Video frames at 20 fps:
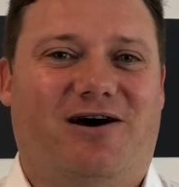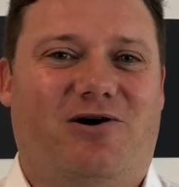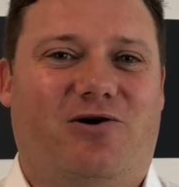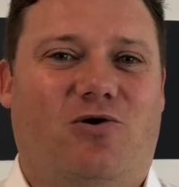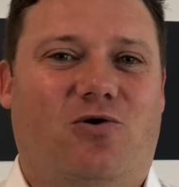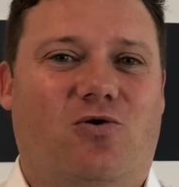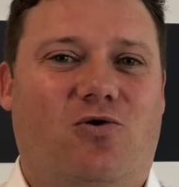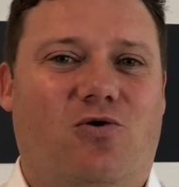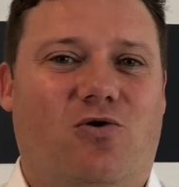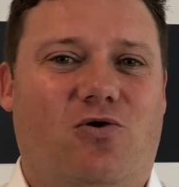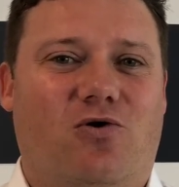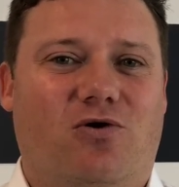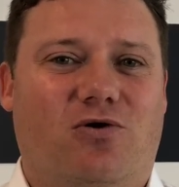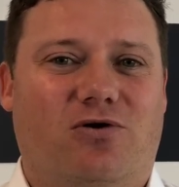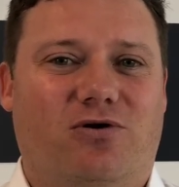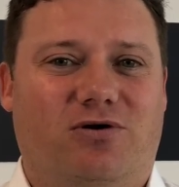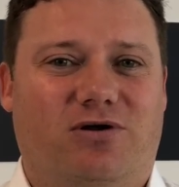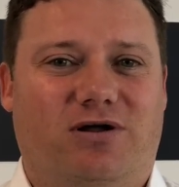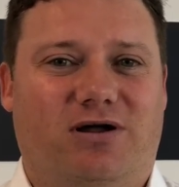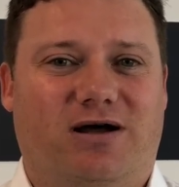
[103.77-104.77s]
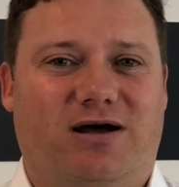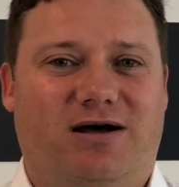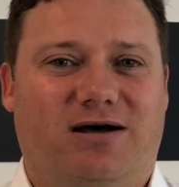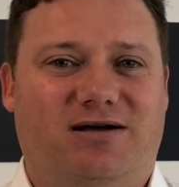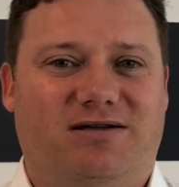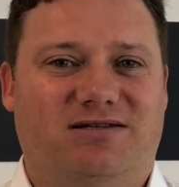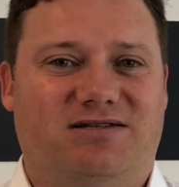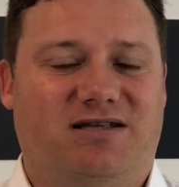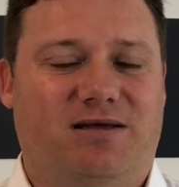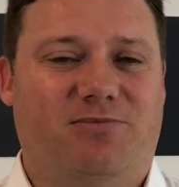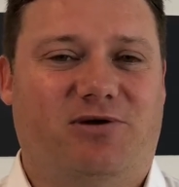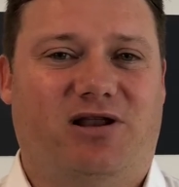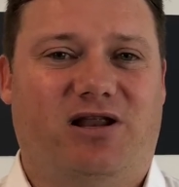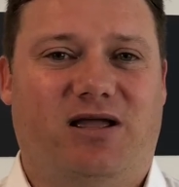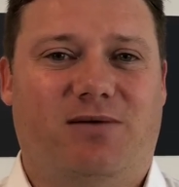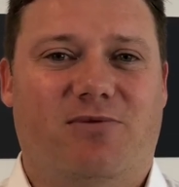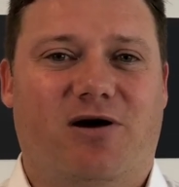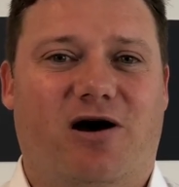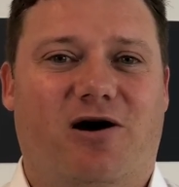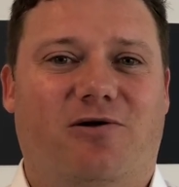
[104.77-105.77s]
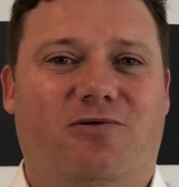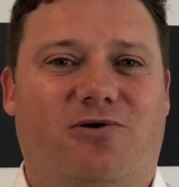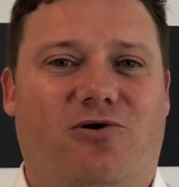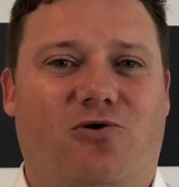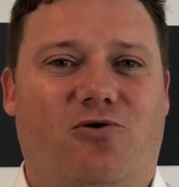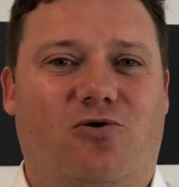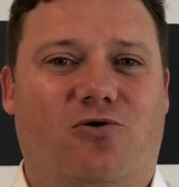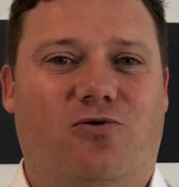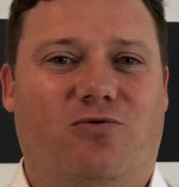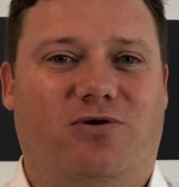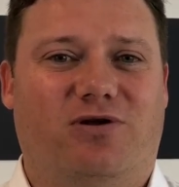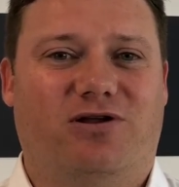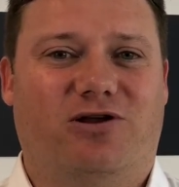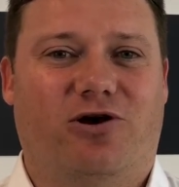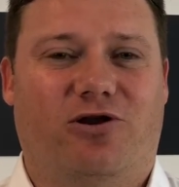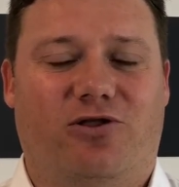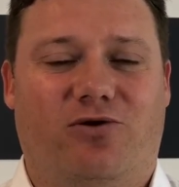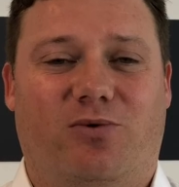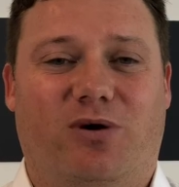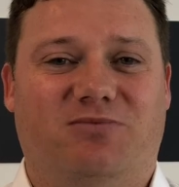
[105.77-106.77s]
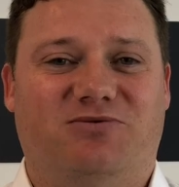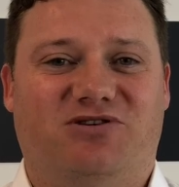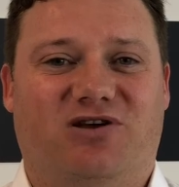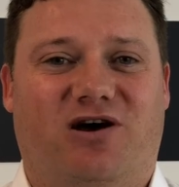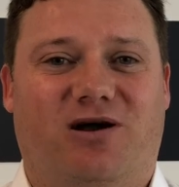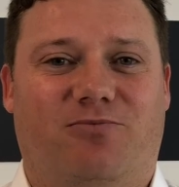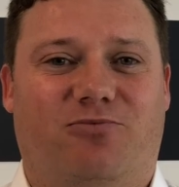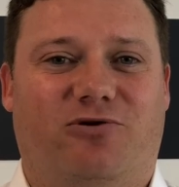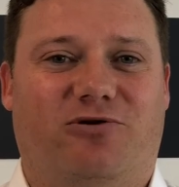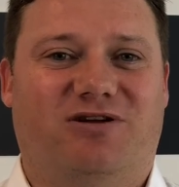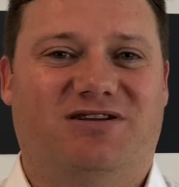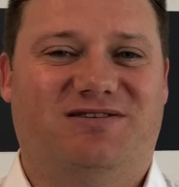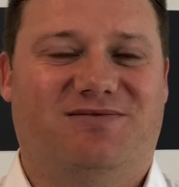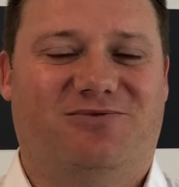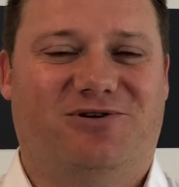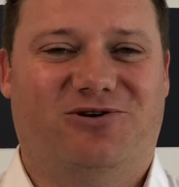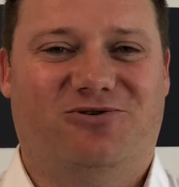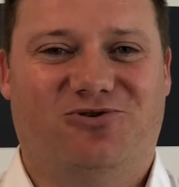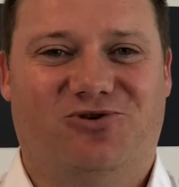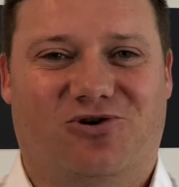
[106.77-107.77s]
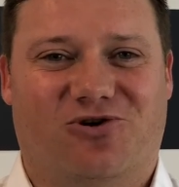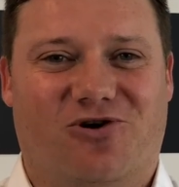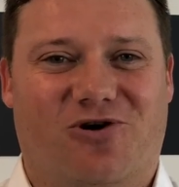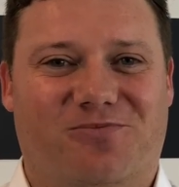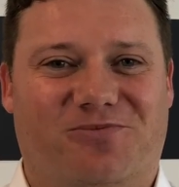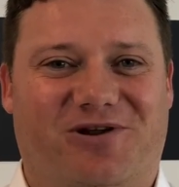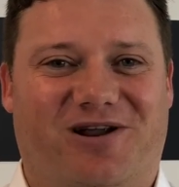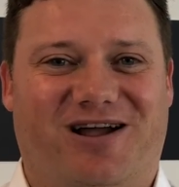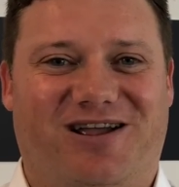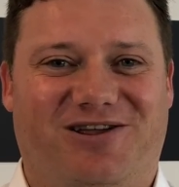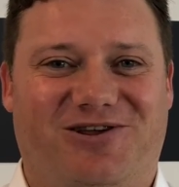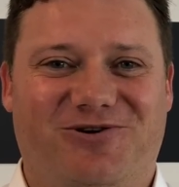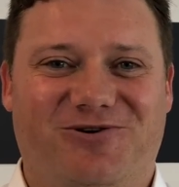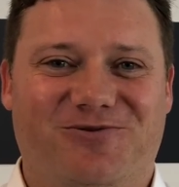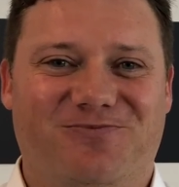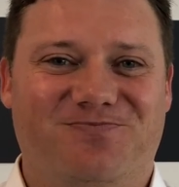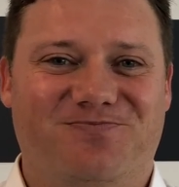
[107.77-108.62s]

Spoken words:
or send me an email, or go to the website progressivelegal.com.au.